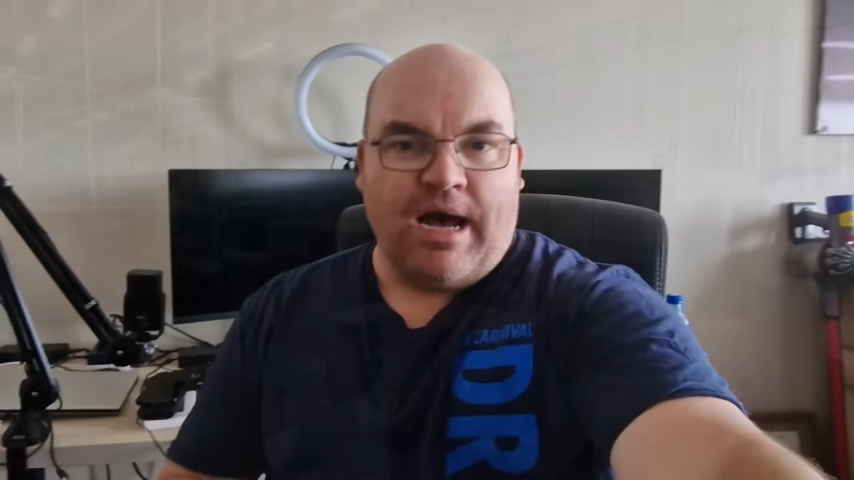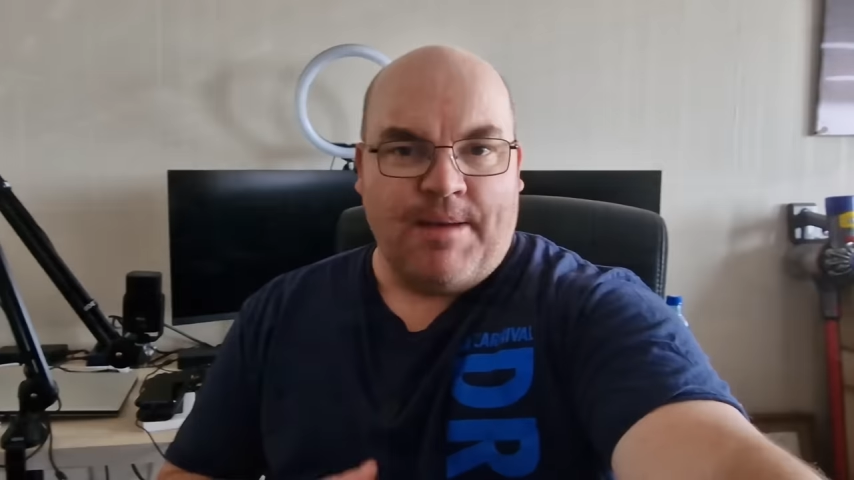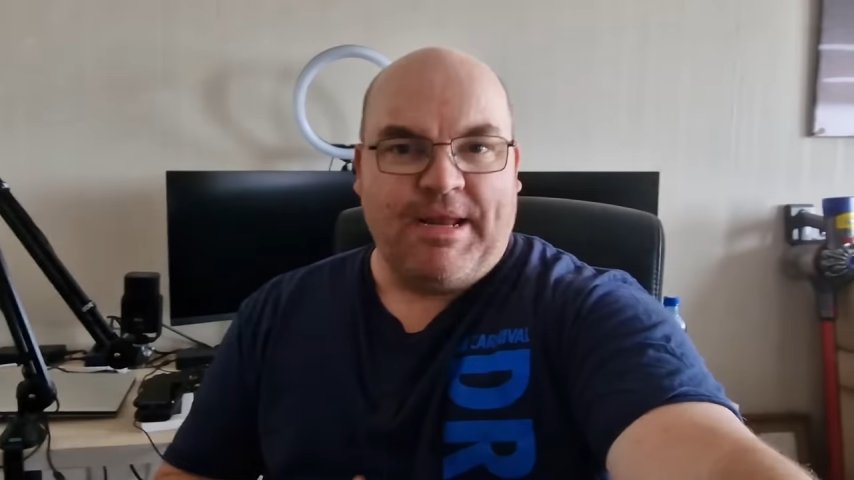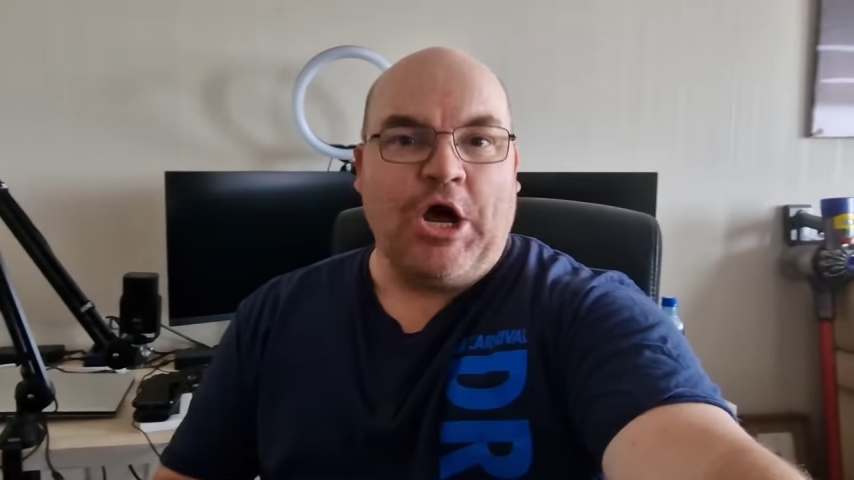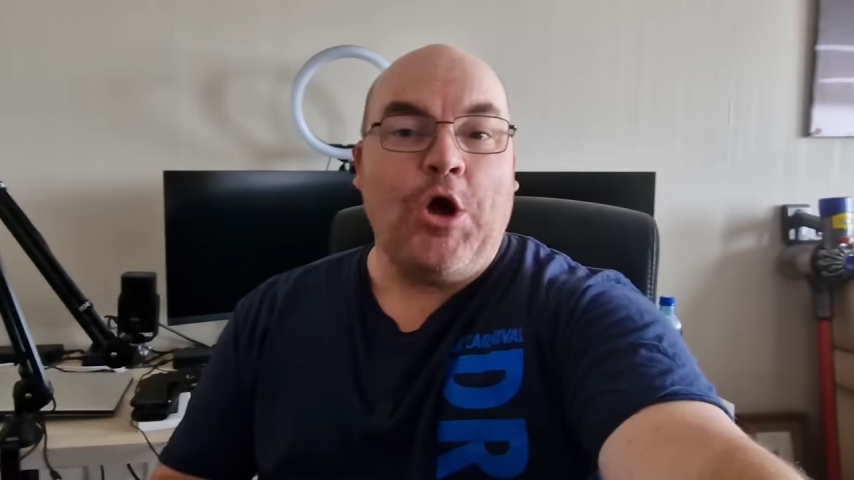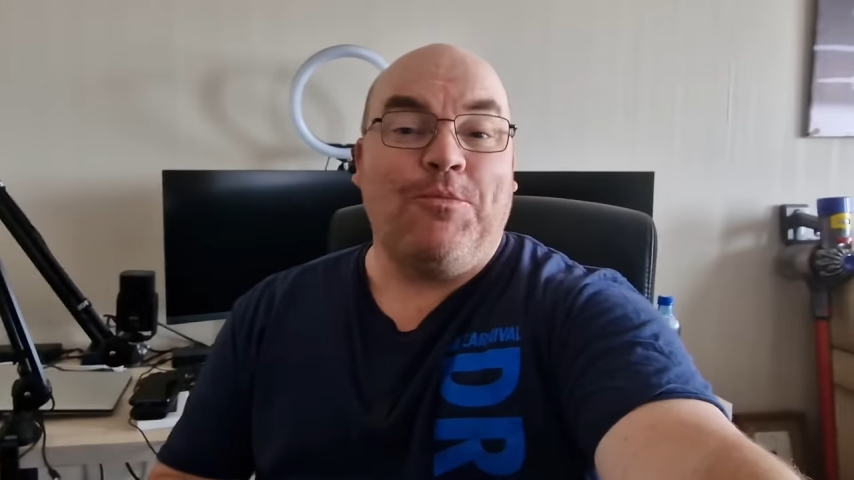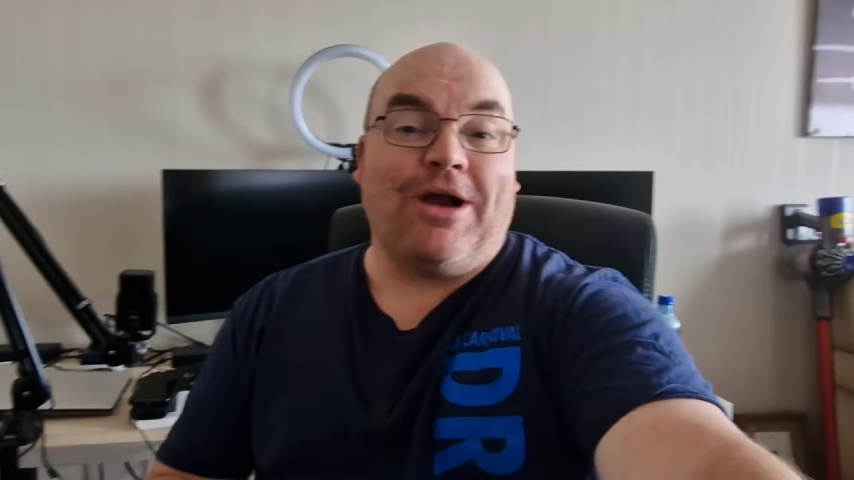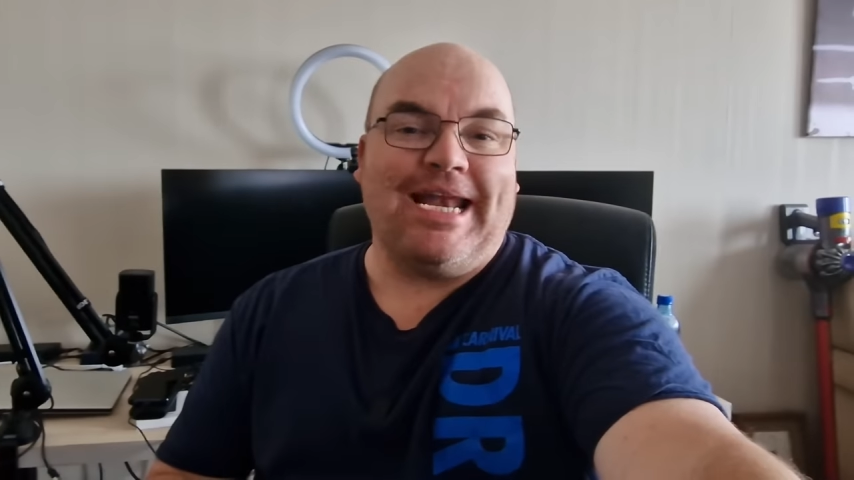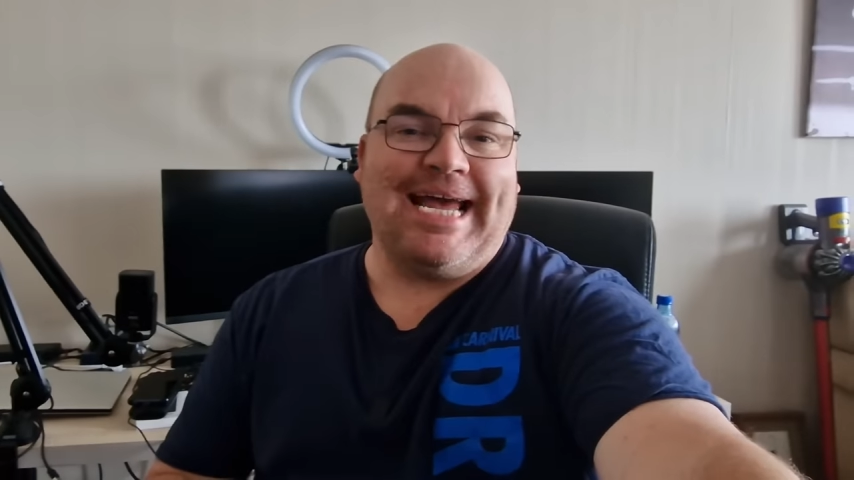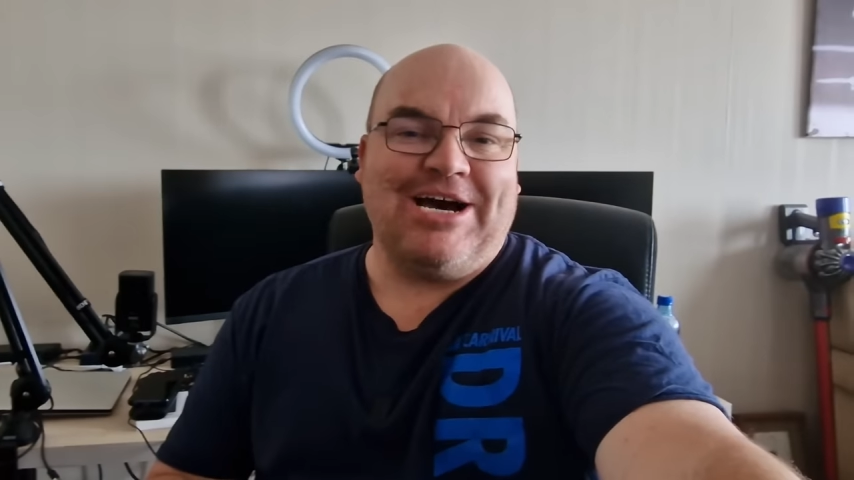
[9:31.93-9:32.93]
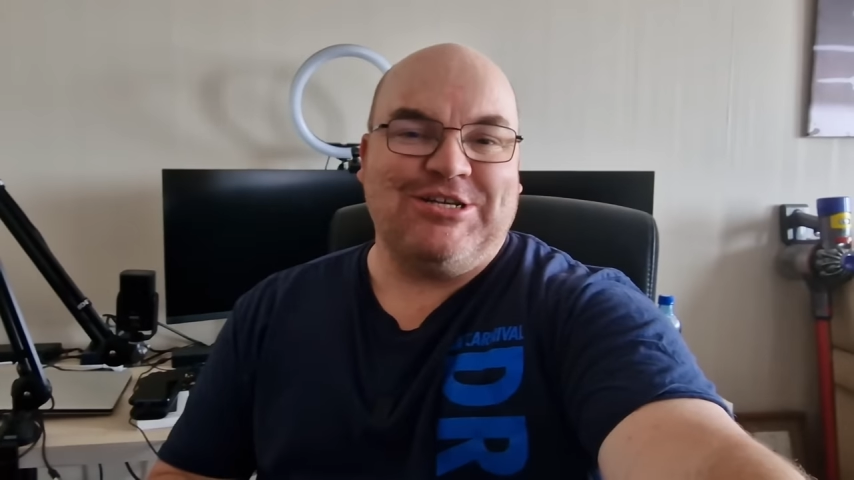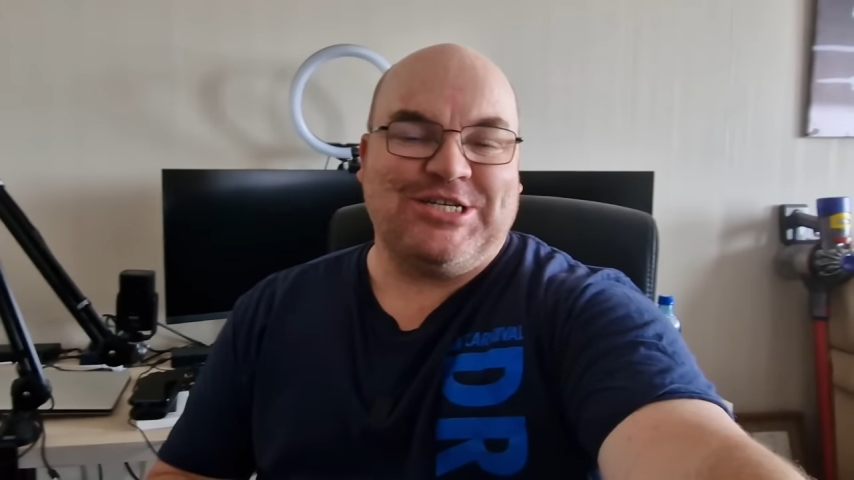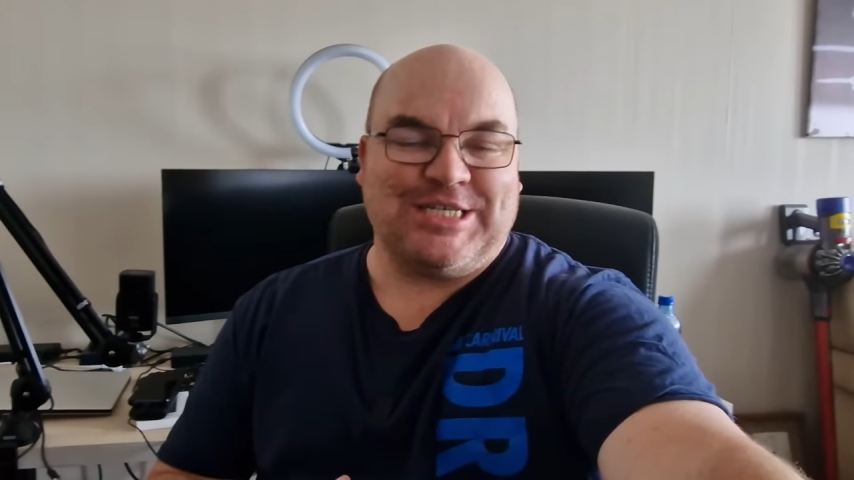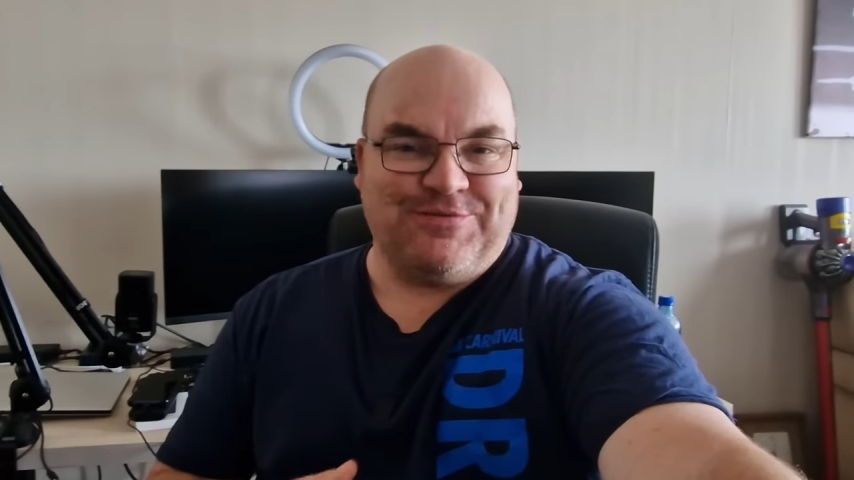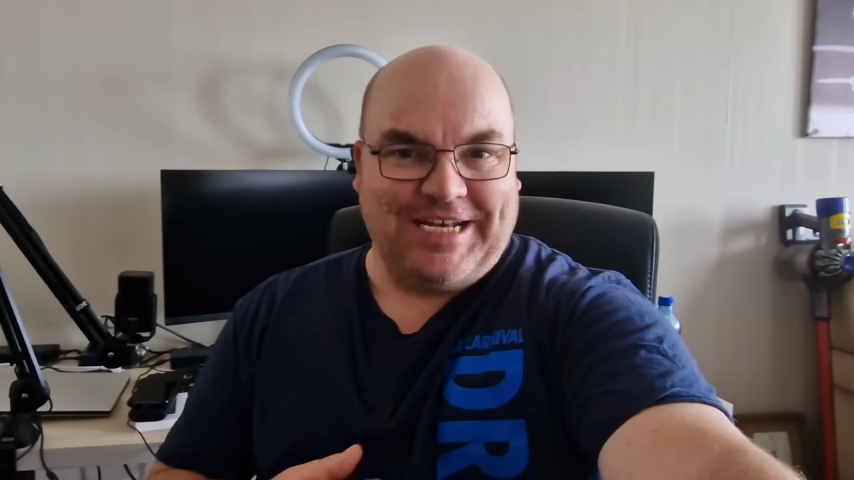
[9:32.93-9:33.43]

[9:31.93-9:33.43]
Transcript: I'm at home right now, just